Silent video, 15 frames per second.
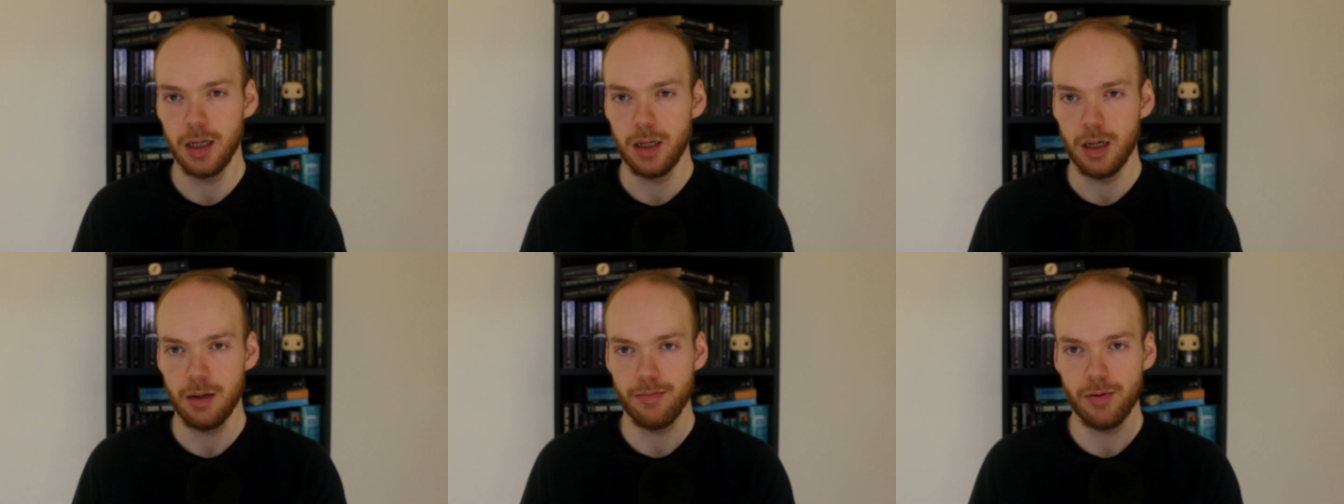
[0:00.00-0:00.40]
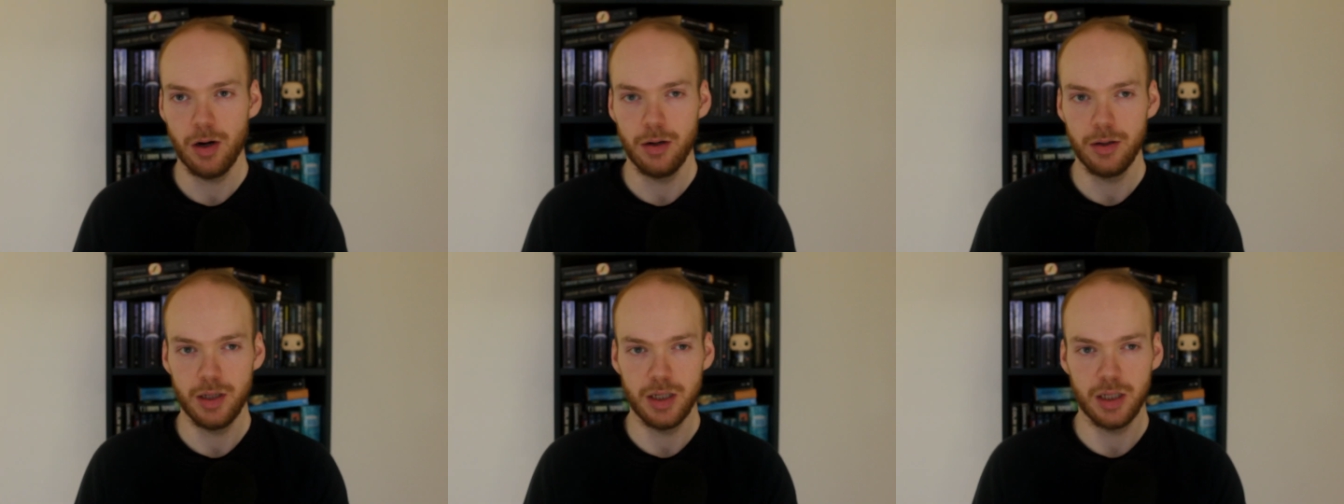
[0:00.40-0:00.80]
and her
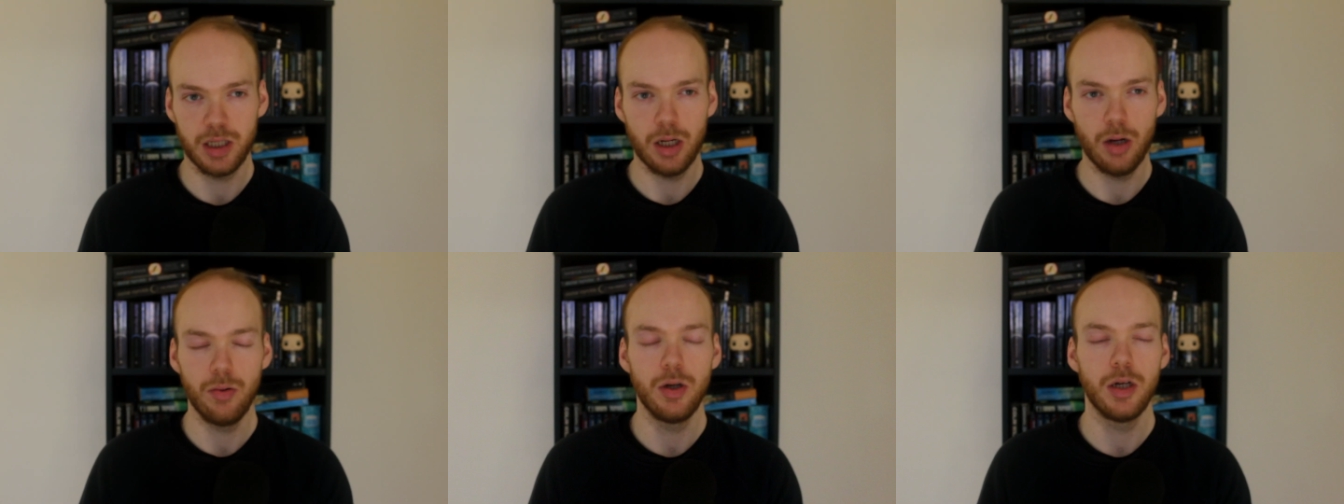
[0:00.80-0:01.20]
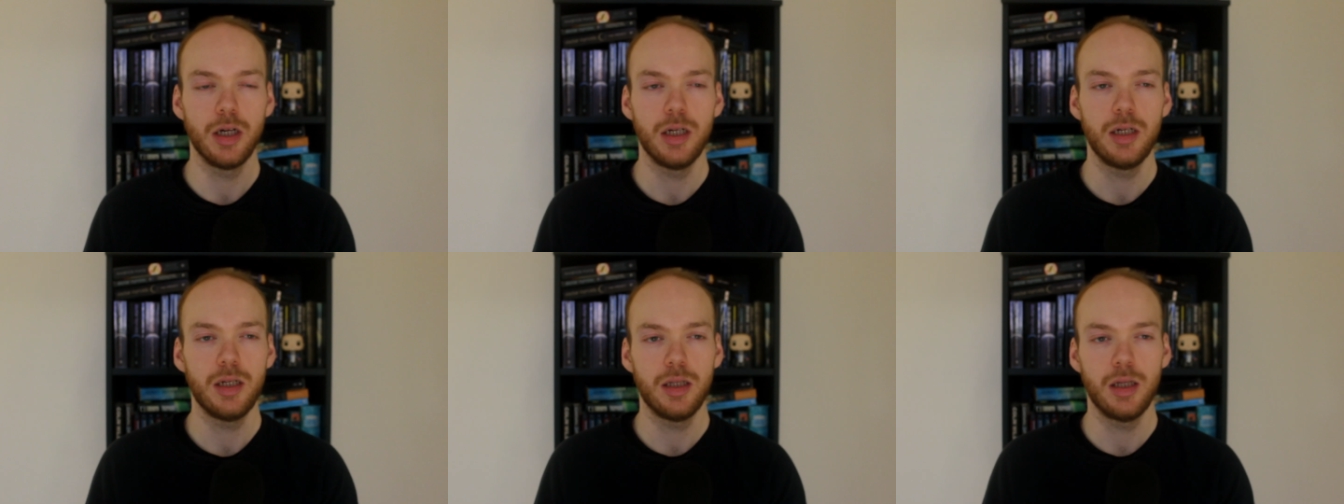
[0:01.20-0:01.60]
prose is so
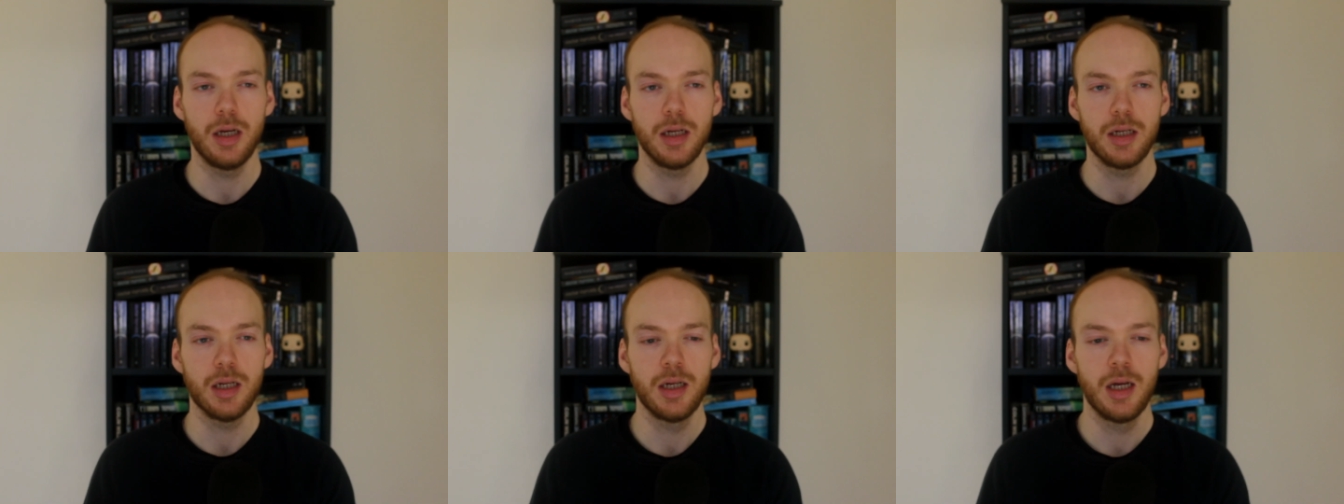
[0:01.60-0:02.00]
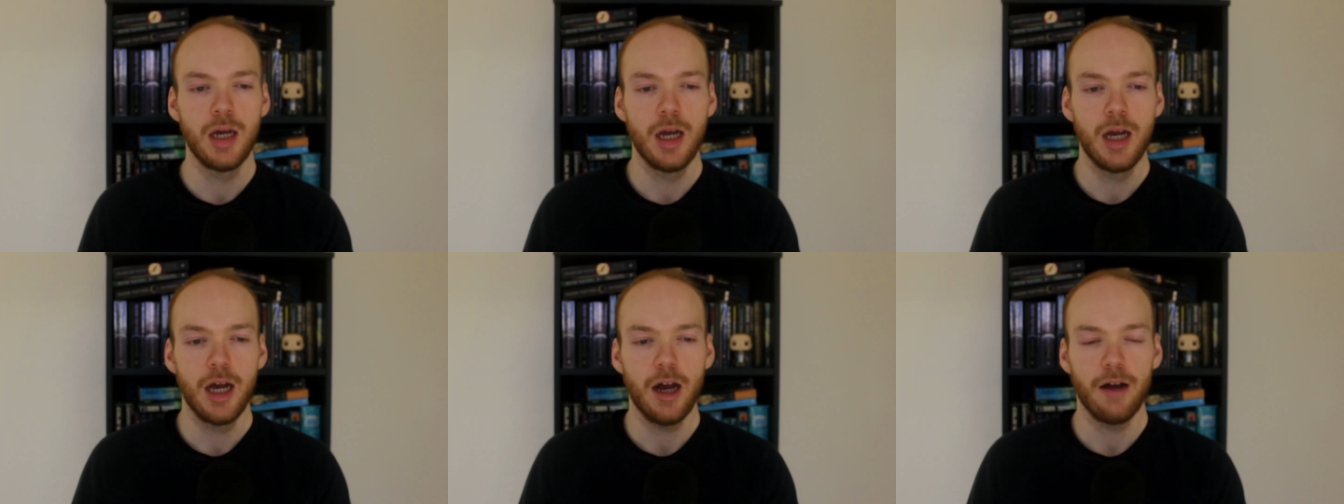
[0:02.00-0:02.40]
good that
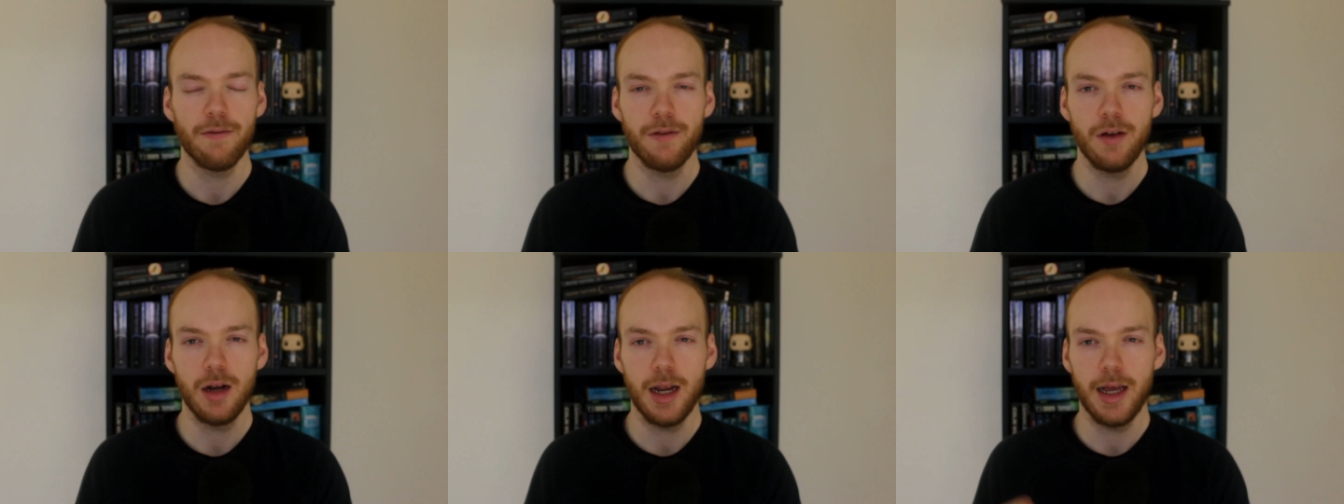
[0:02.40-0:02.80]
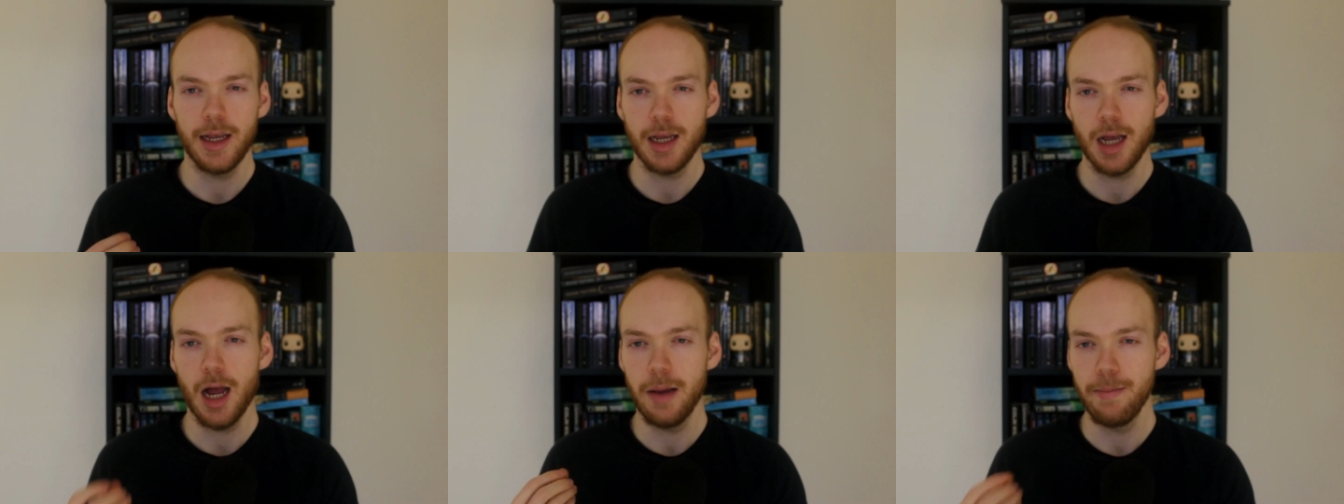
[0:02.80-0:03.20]
I feel
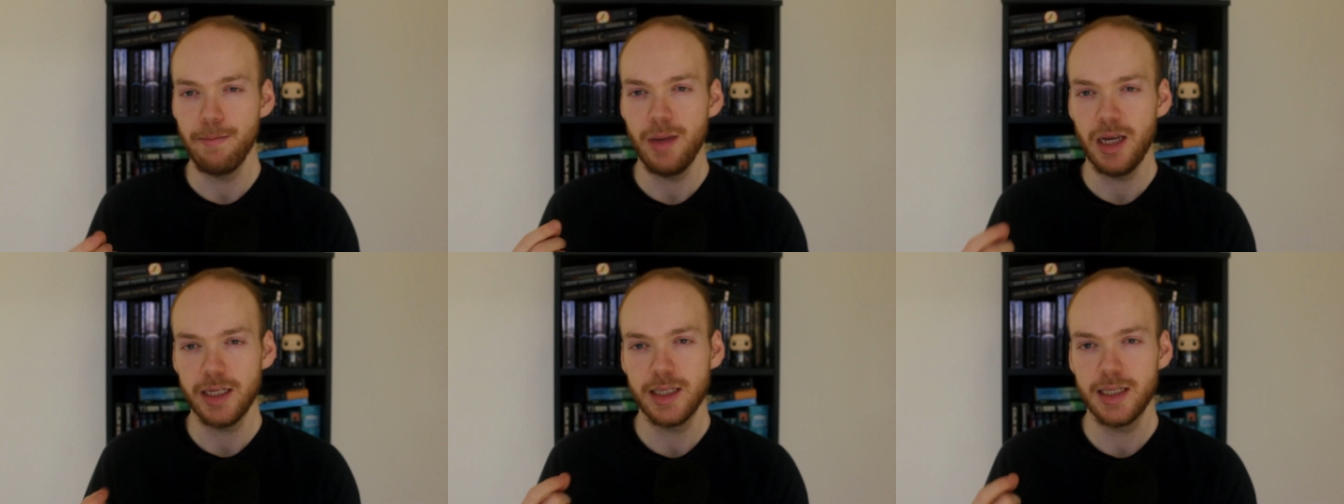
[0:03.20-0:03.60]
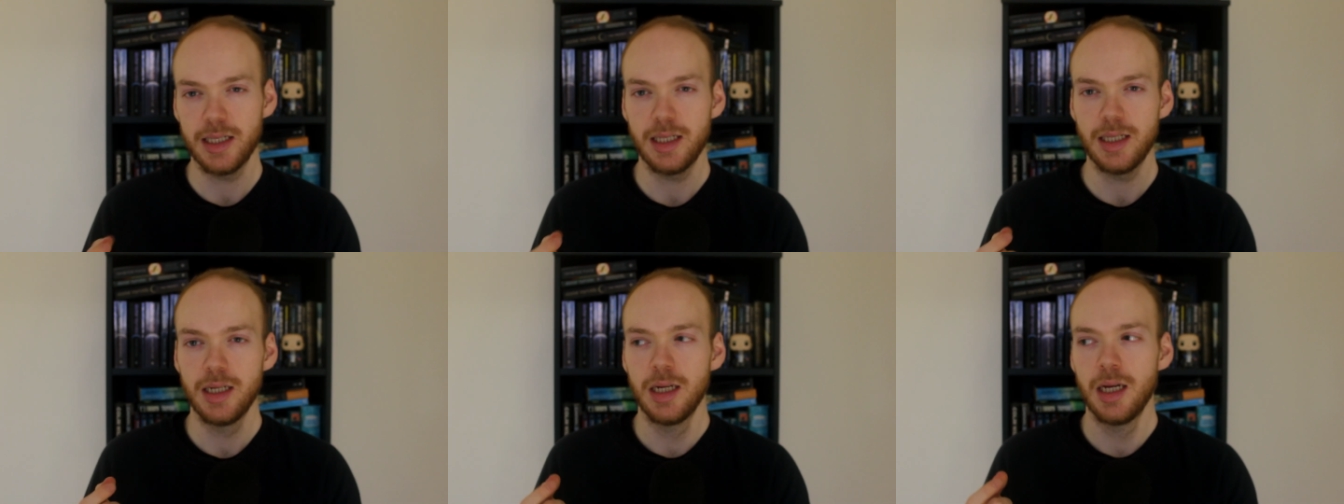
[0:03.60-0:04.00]
like I
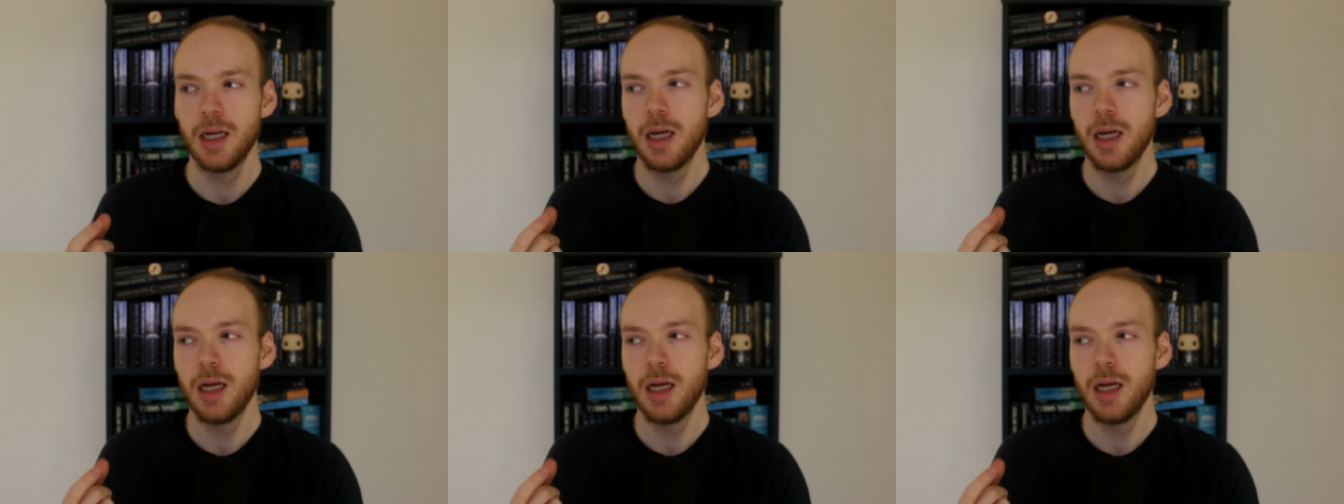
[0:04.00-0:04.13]
miss